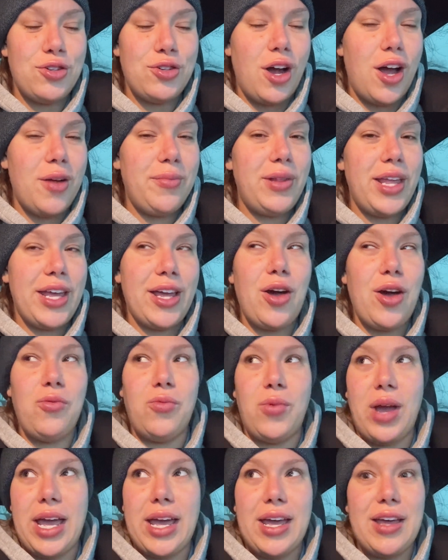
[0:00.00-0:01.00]
Drop like a
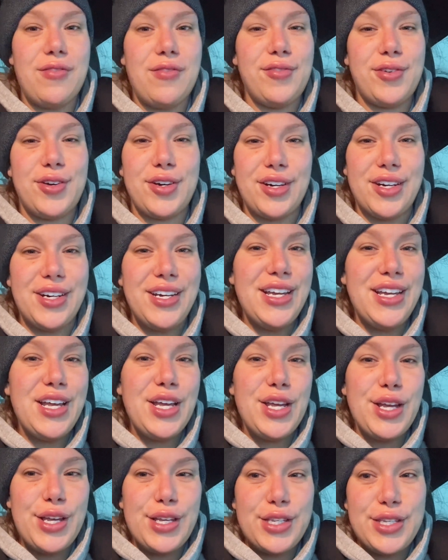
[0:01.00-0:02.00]
wave or
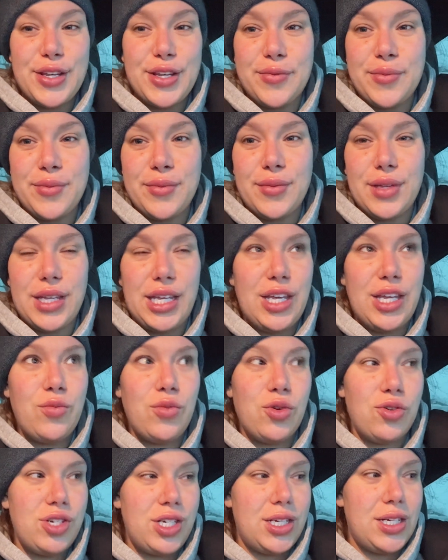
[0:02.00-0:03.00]
some
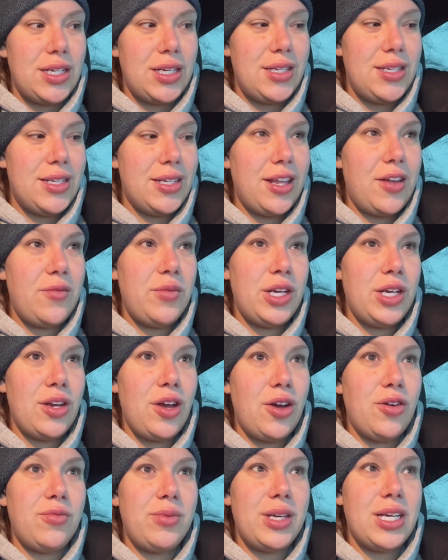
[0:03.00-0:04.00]
emoji to let me
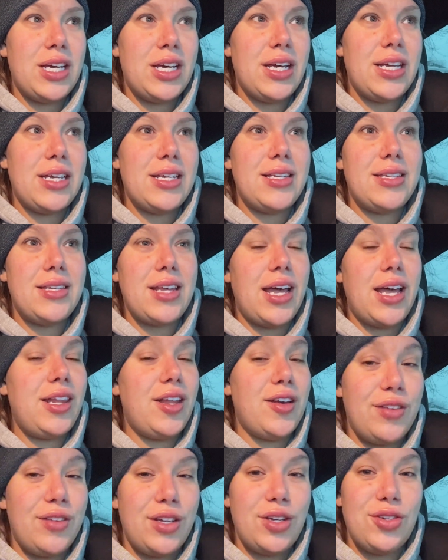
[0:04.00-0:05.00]
know, because I
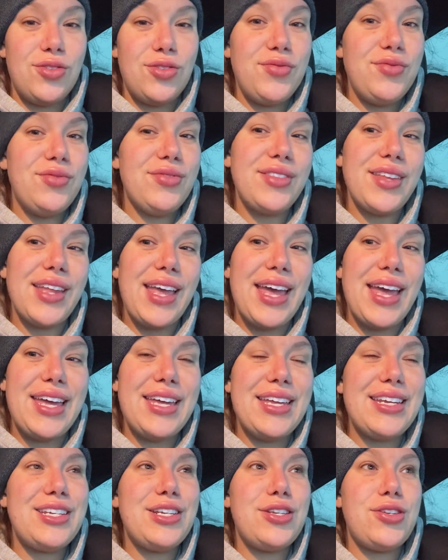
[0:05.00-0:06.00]
you
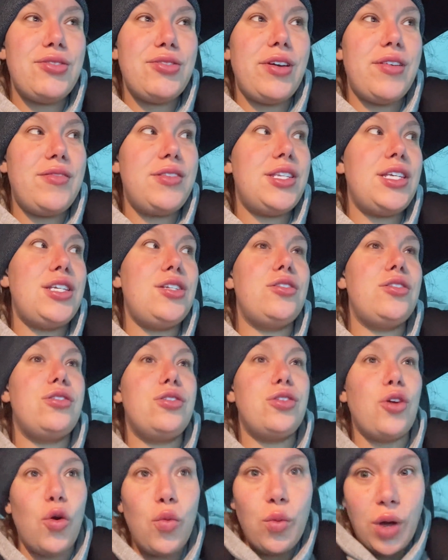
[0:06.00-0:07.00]
and you have seen
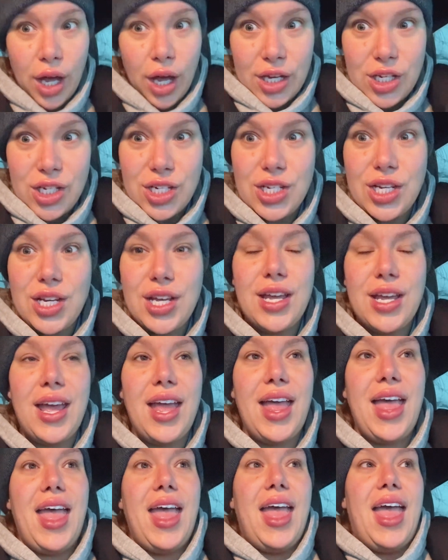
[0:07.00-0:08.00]
so much.
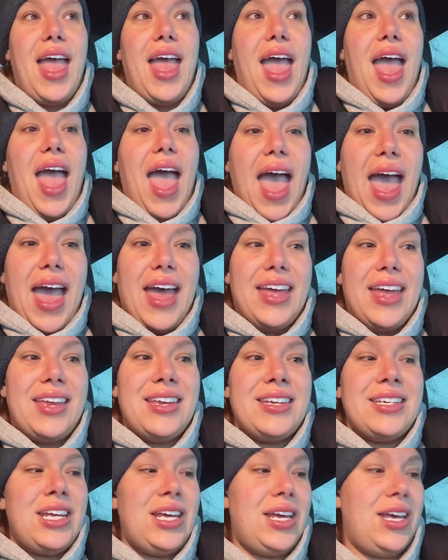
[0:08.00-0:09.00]

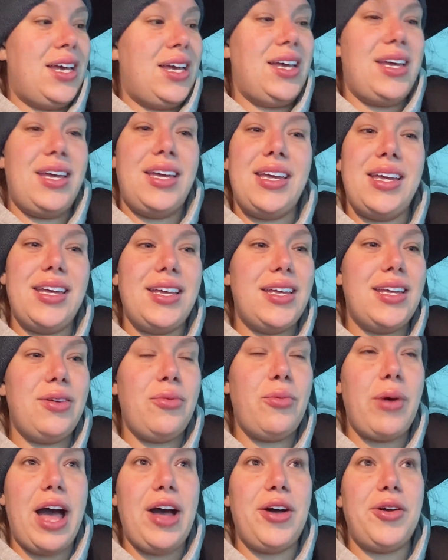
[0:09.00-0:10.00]
And
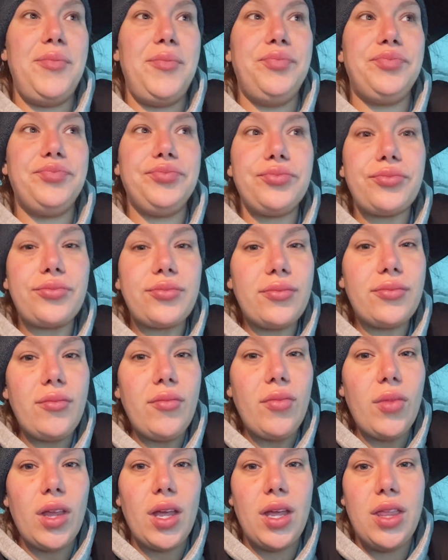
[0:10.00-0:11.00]
wow,
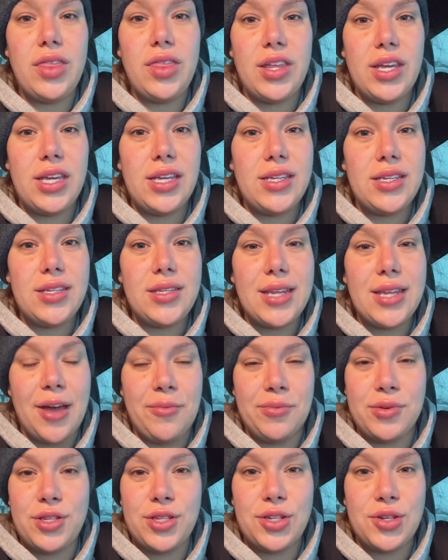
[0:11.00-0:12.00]
these
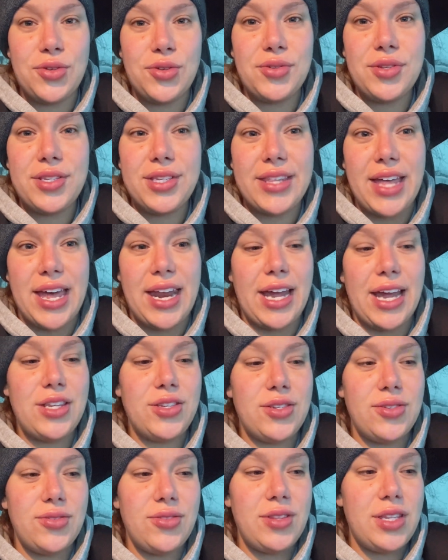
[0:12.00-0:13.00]
episodes that I
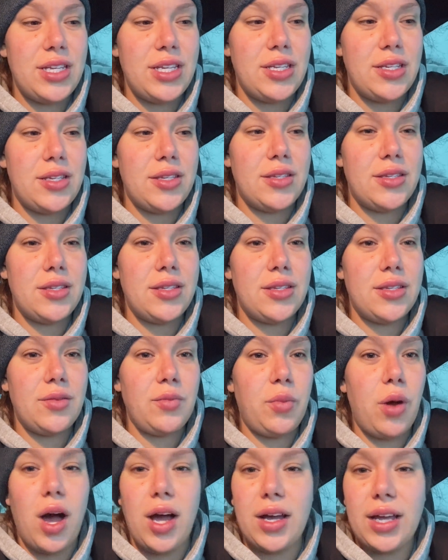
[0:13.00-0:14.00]
do, these
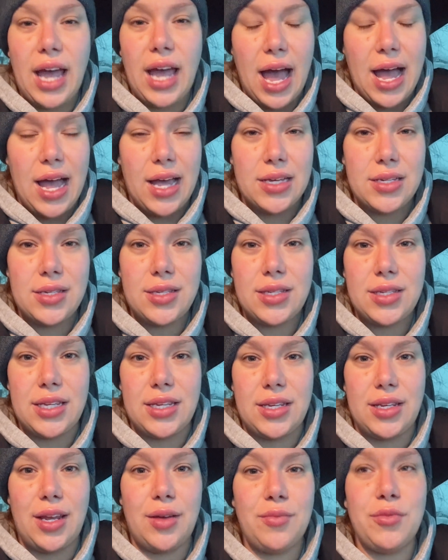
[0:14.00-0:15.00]
podcasts,
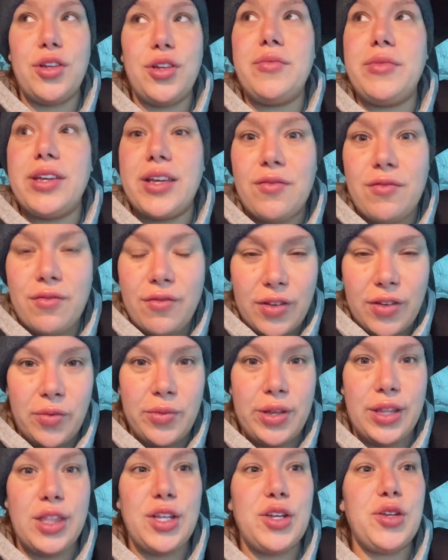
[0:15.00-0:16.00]
and I'm going to begin
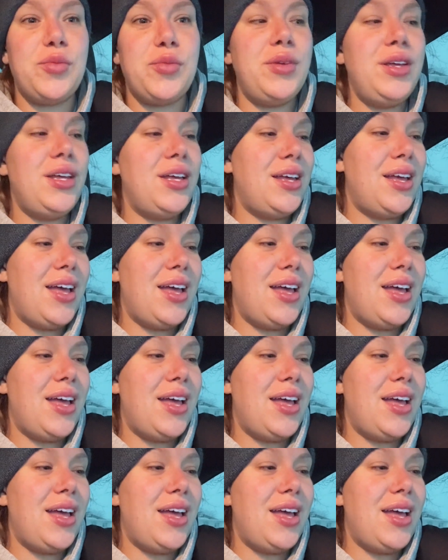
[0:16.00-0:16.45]
filming them.